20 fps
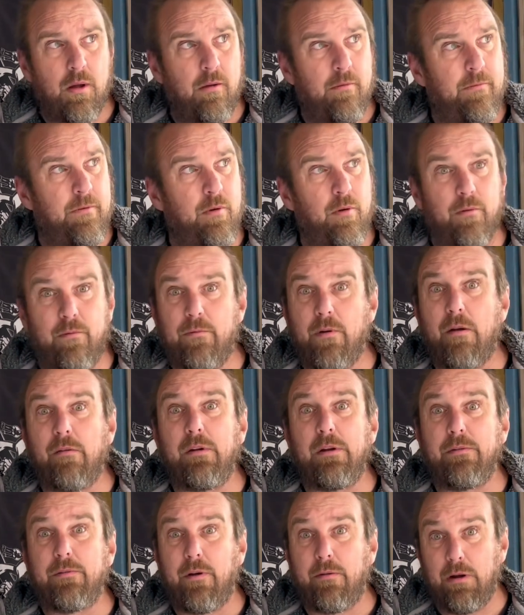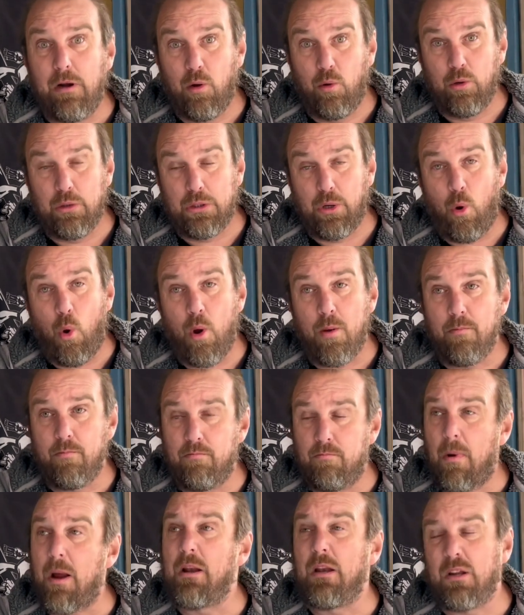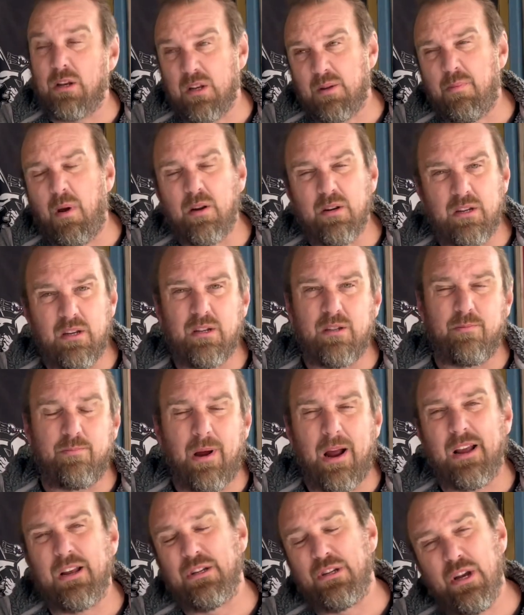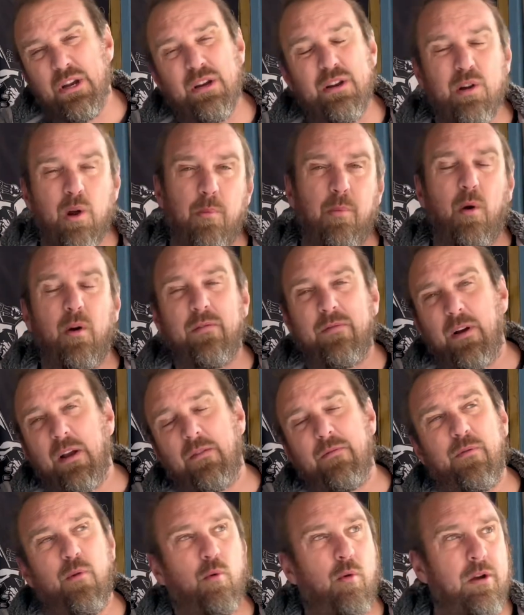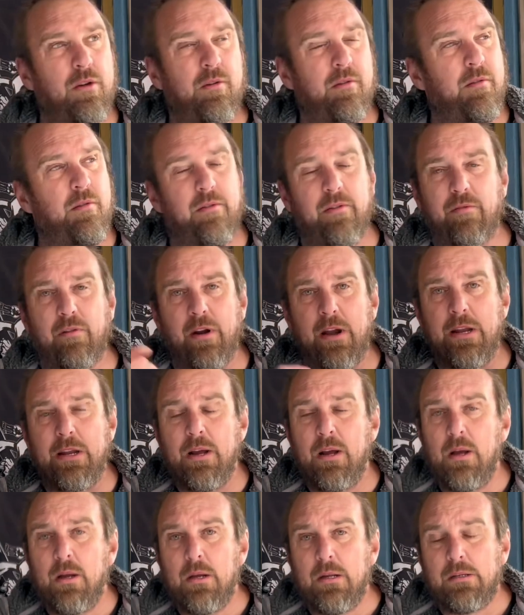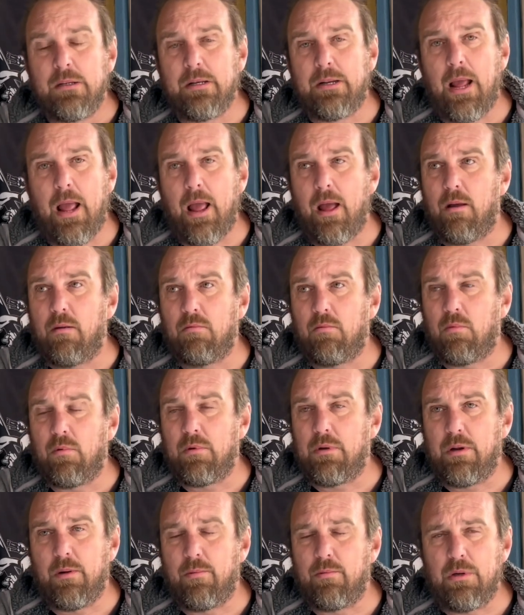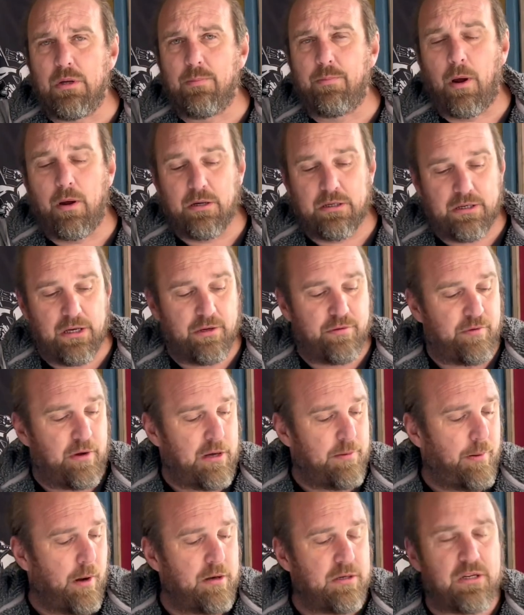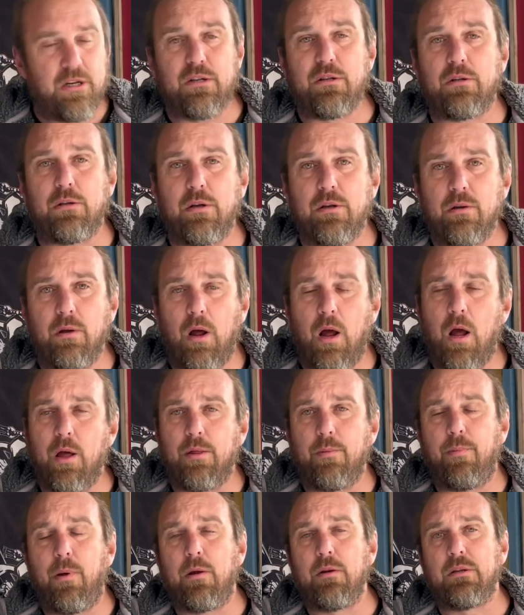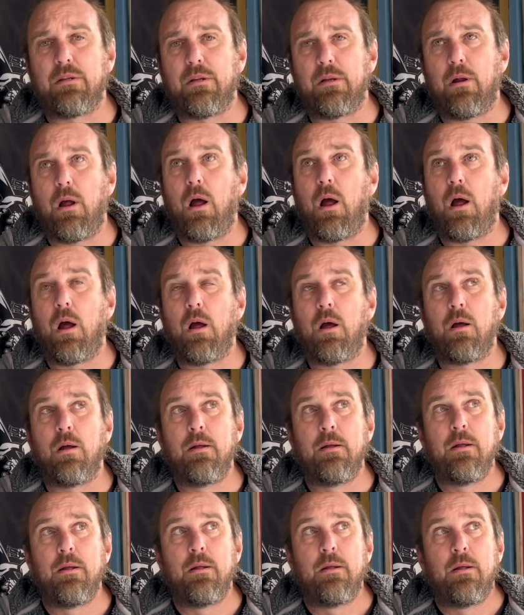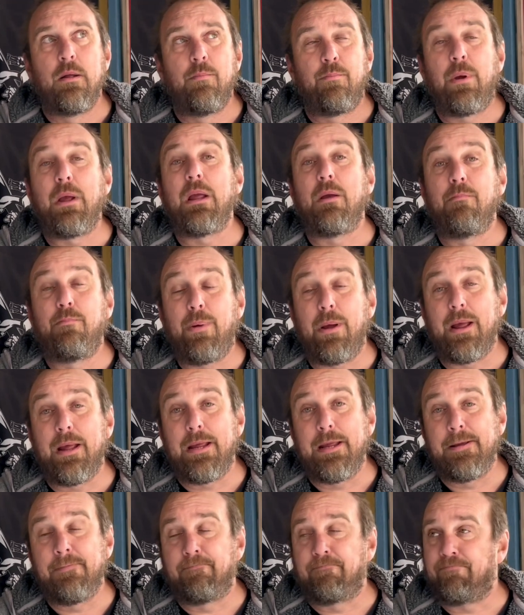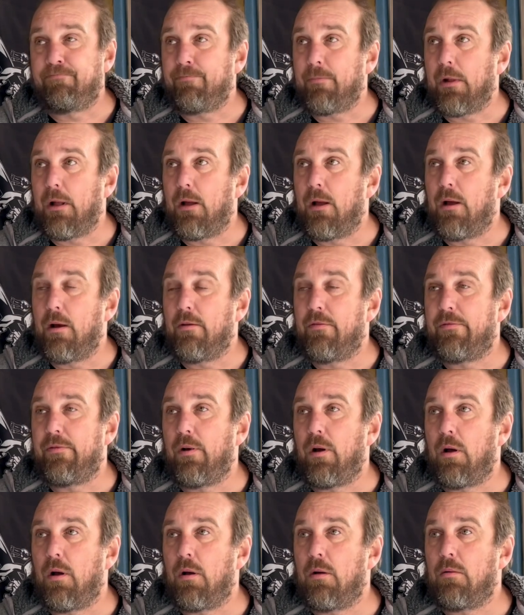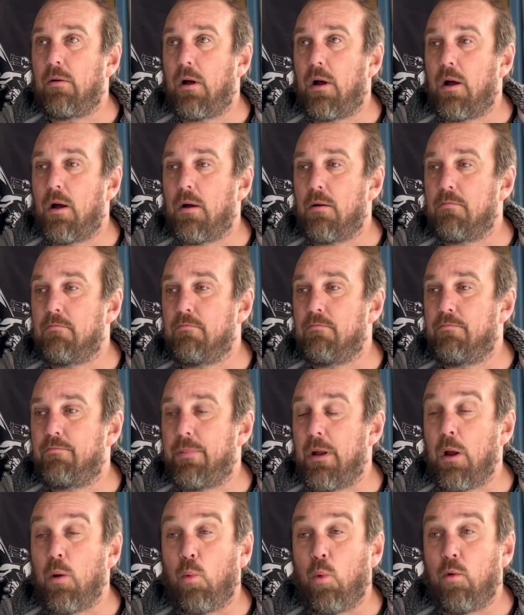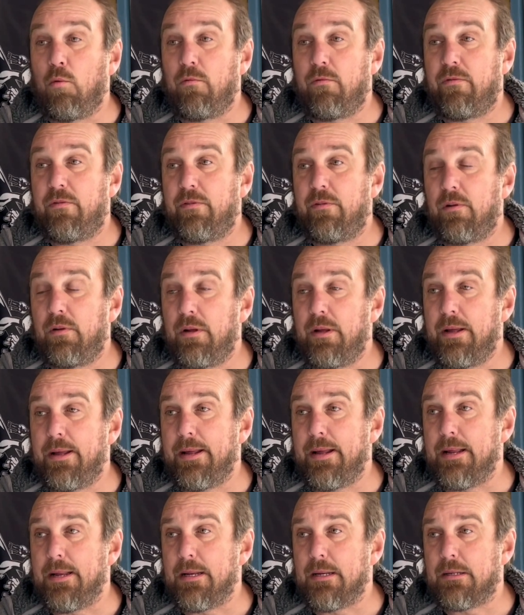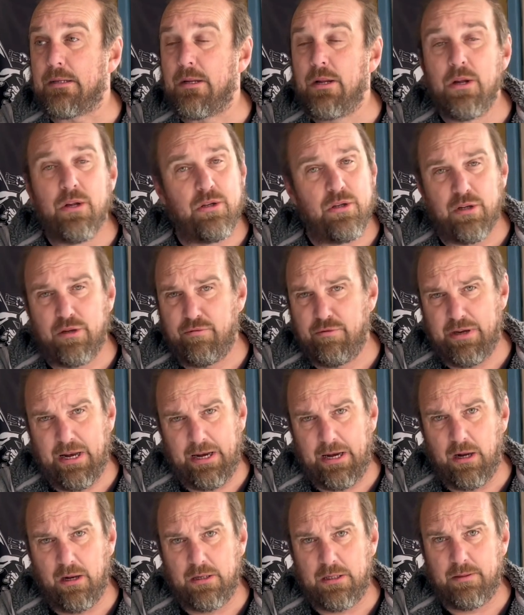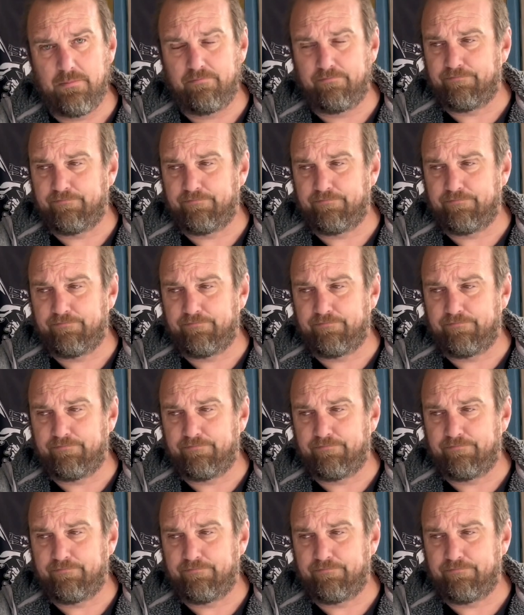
for a very, very long time. Mainly because the postage and packaging. You got to buy fucking four hundred and three to get your, your postage free. The postage and uh, the postage uh, P and P uh, for um, Beerwolf is just ridiculous,